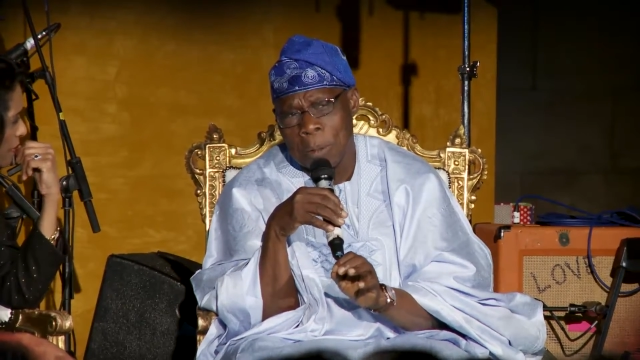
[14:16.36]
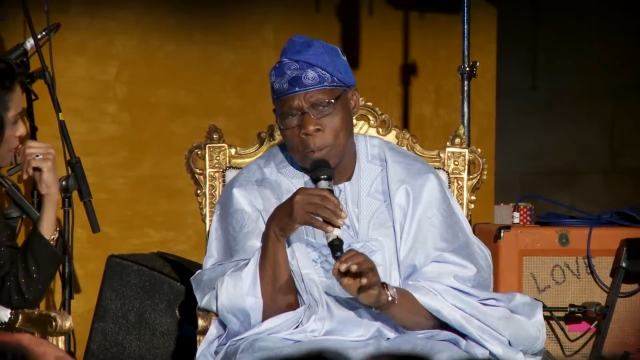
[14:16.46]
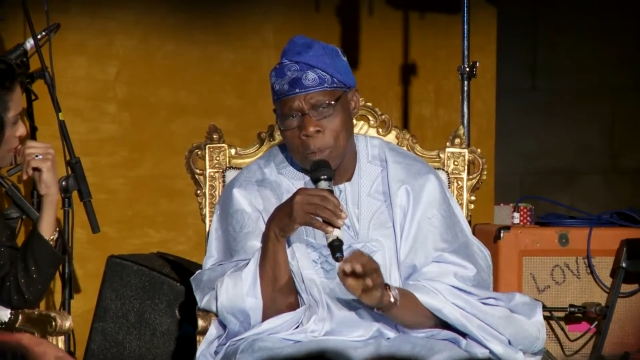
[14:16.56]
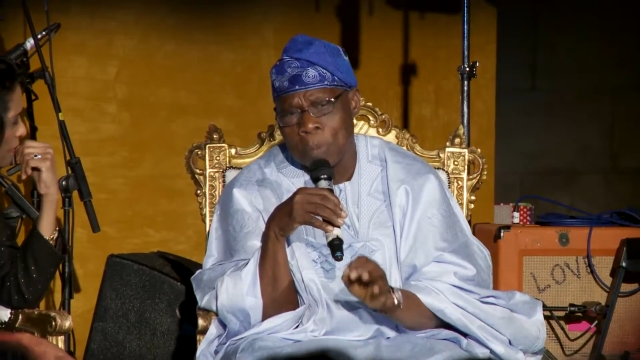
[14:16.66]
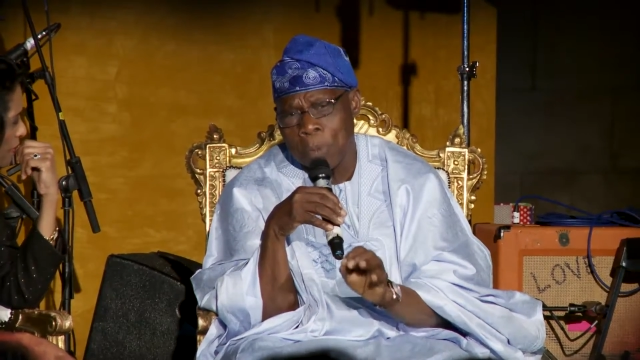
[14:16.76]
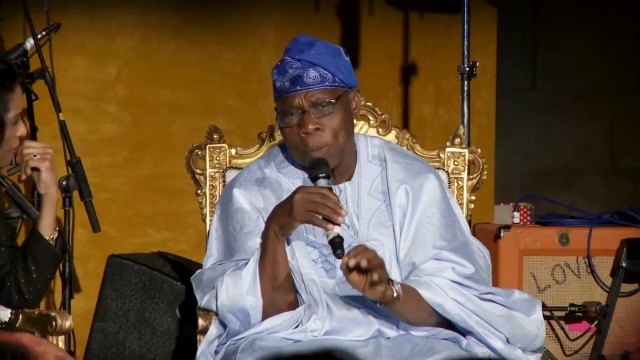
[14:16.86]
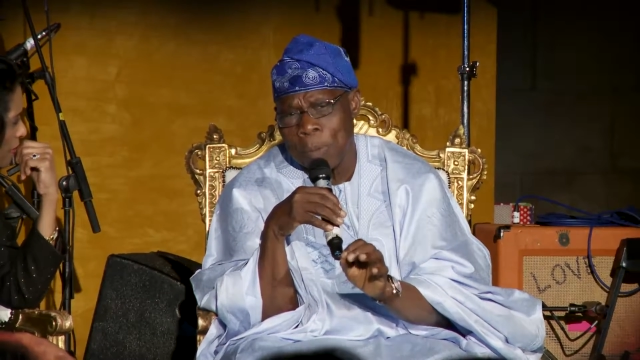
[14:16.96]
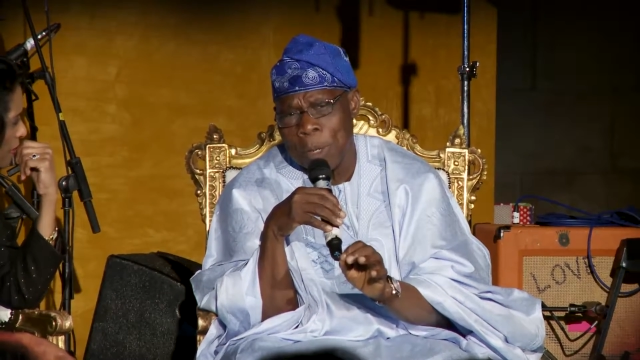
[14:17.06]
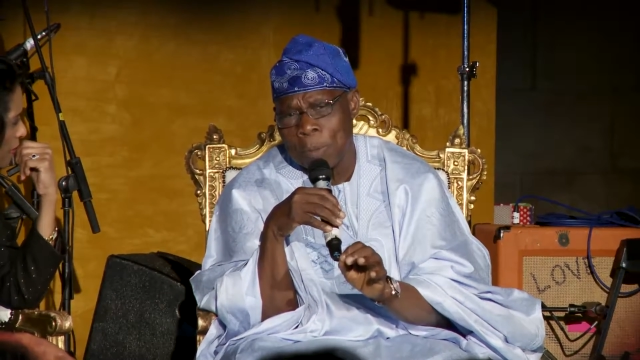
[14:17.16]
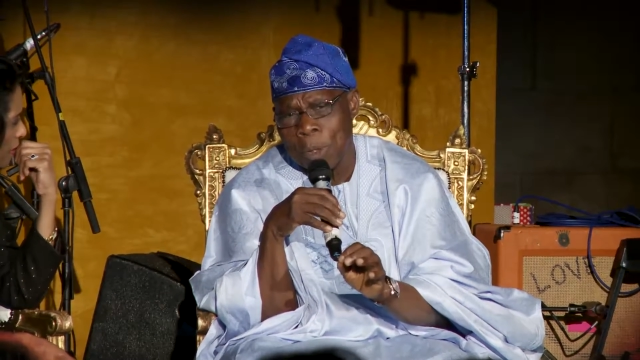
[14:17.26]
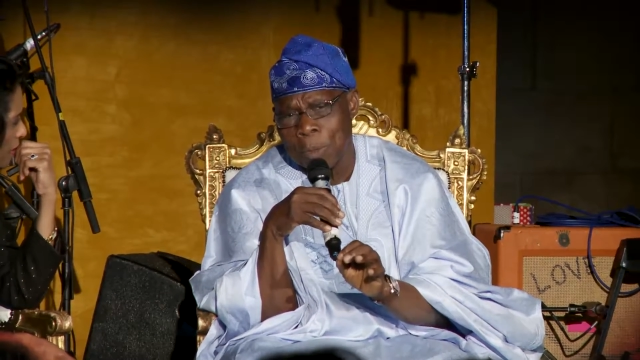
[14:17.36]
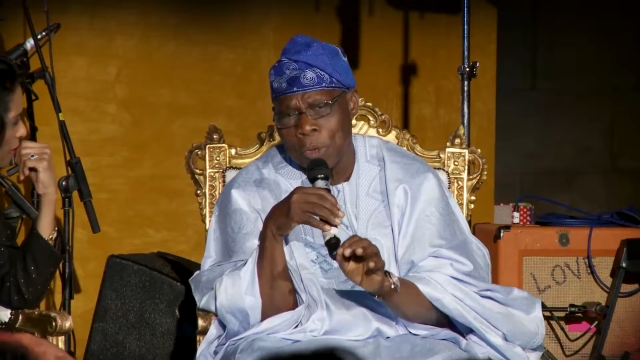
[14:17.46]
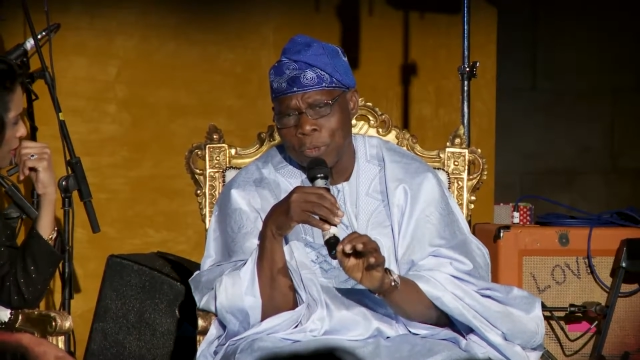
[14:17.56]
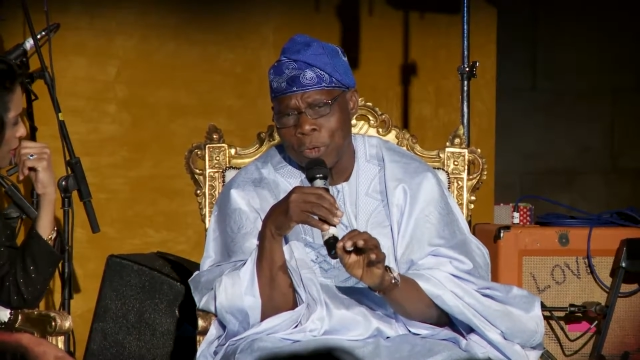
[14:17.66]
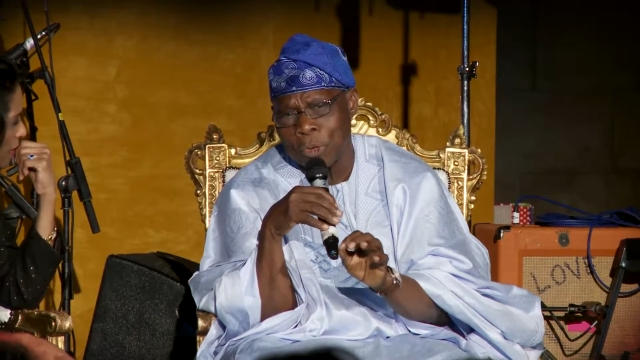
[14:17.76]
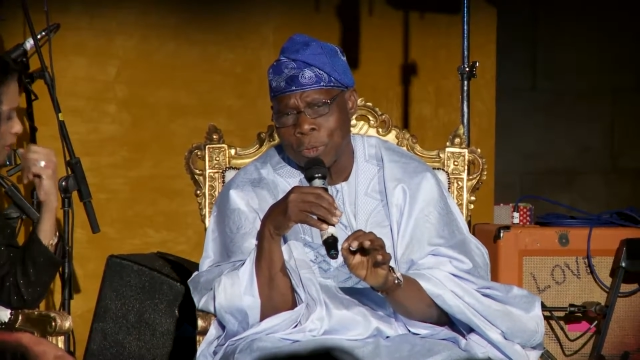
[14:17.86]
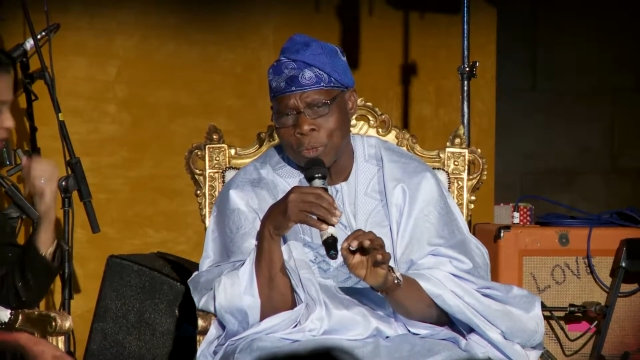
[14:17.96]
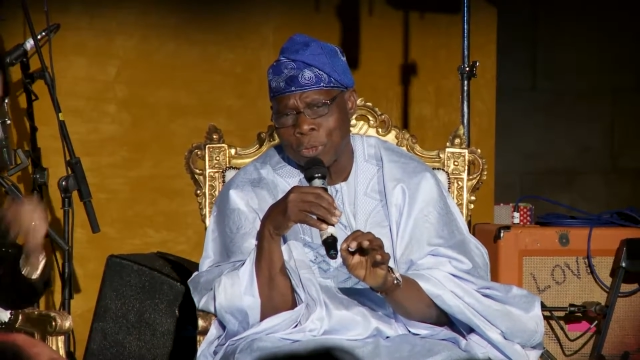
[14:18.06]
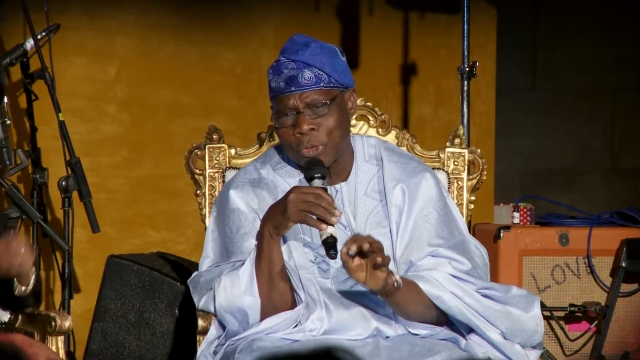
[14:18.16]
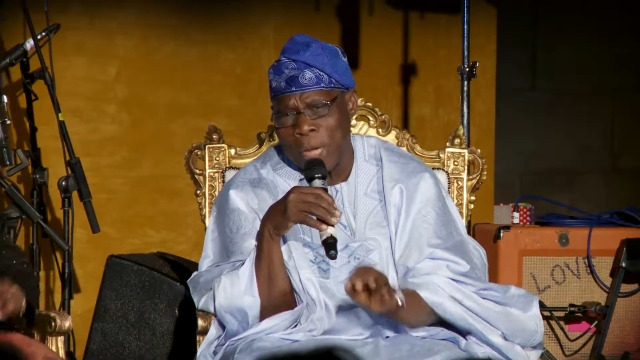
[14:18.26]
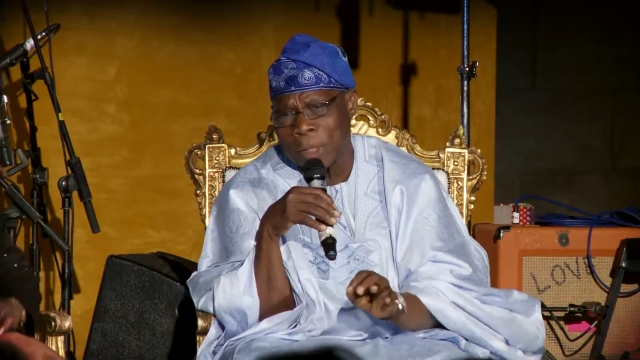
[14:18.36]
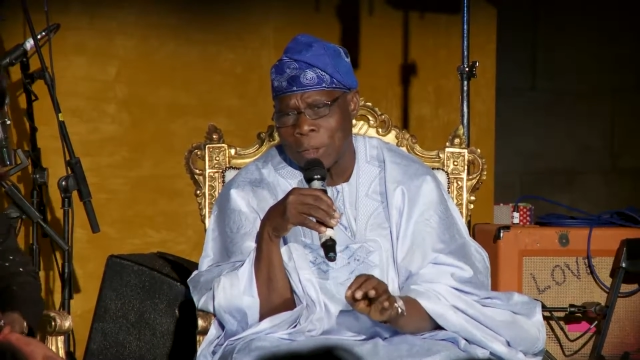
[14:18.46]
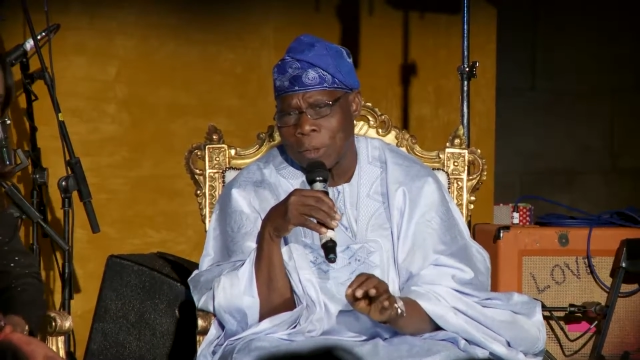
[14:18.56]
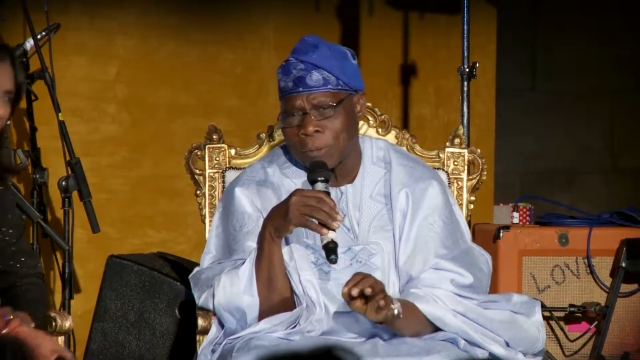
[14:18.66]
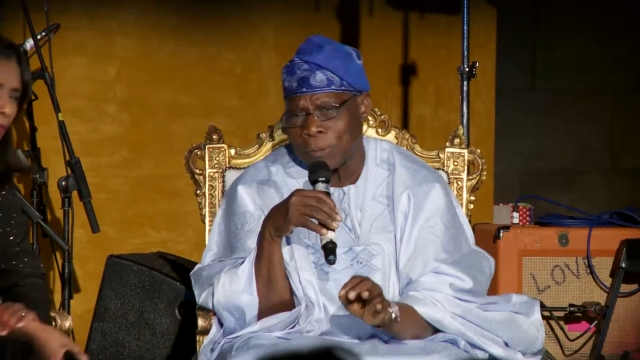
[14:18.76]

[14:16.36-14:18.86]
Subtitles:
one problem we must not lose sight of